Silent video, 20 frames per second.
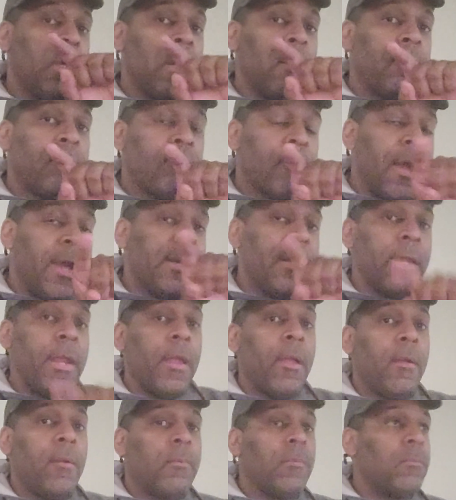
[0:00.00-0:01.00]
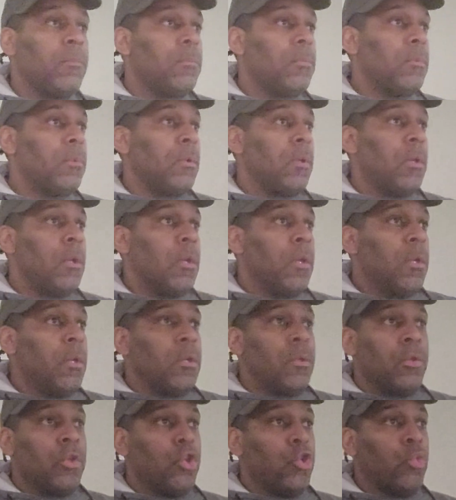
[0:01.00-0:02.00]
If right now
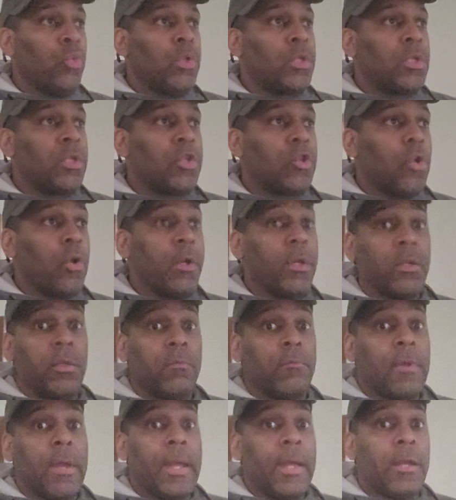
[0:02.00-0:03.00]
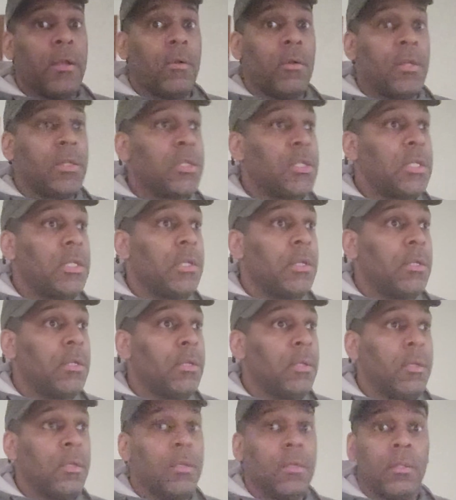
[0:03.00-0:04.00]
you was talking to Ryan
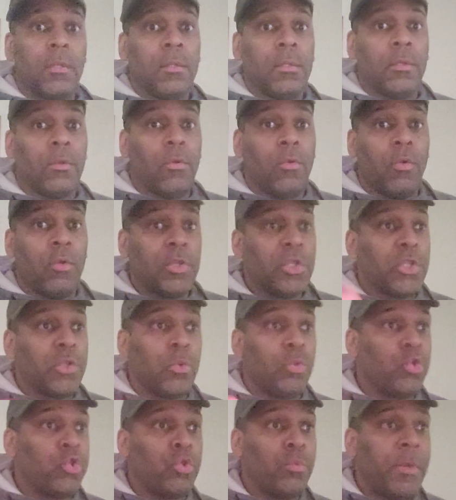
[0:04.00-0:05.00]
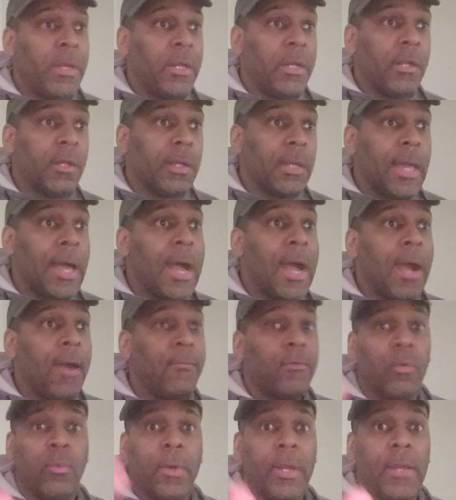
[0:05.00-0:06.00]
Garcia on social media
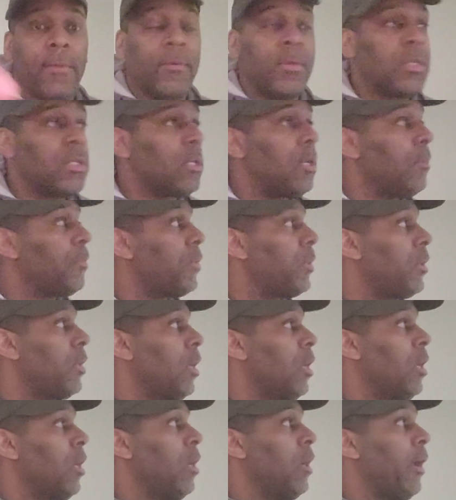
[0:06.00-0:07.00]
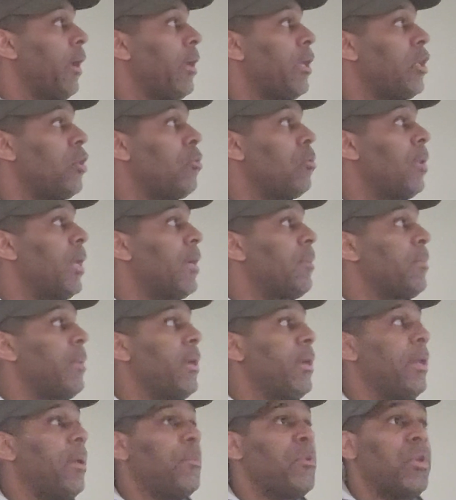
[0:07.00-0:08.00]
live or whatever something, and you like,
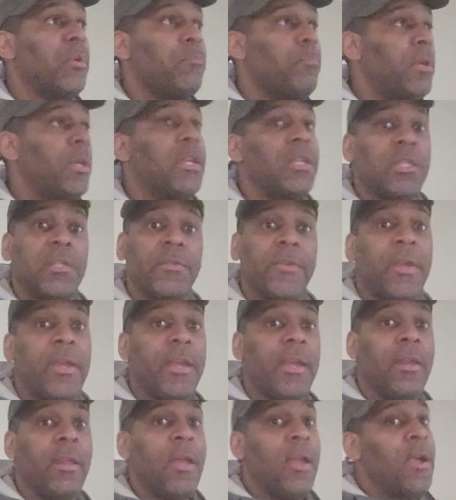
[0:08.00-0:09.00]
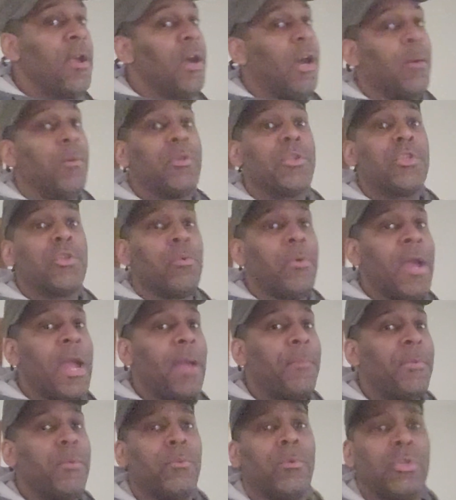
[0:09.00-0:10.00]
man, I'm your biggest fan. I was so
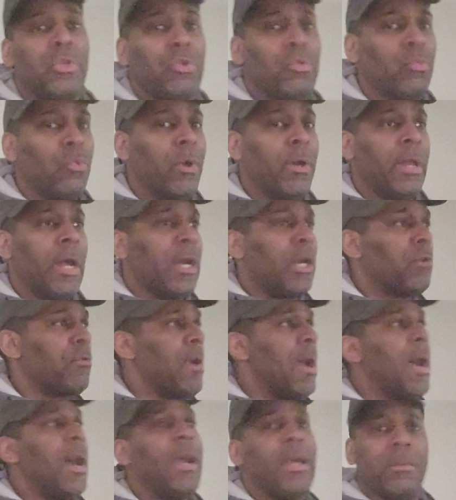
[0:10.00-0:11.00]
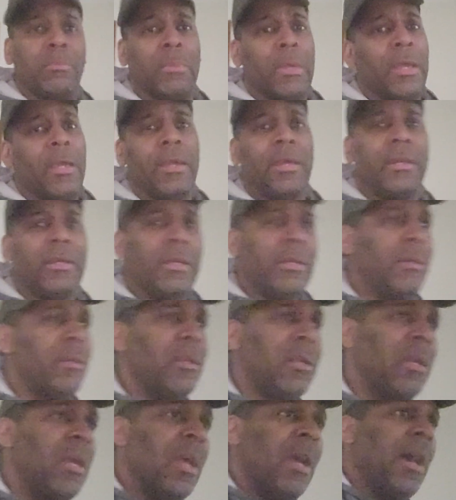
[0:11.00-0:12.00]
happy when you won. I cried,
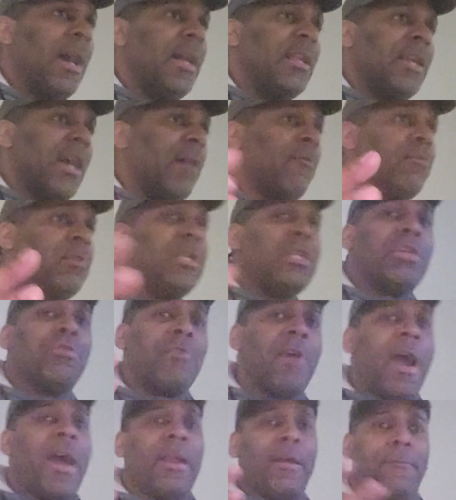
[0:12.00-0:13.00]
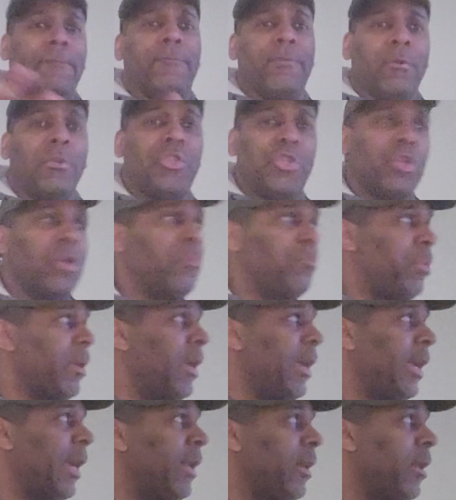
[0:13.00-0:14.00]
man. And I really cried. I felt your
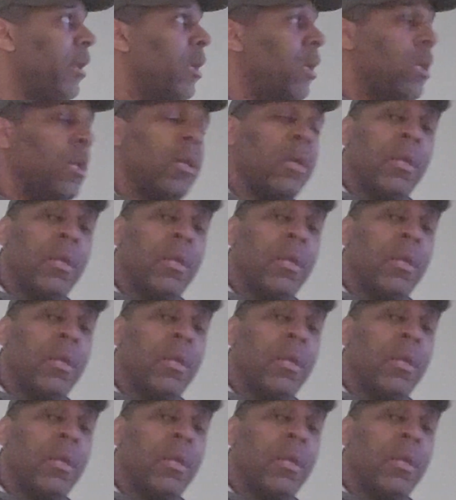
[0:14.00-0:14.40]
pain.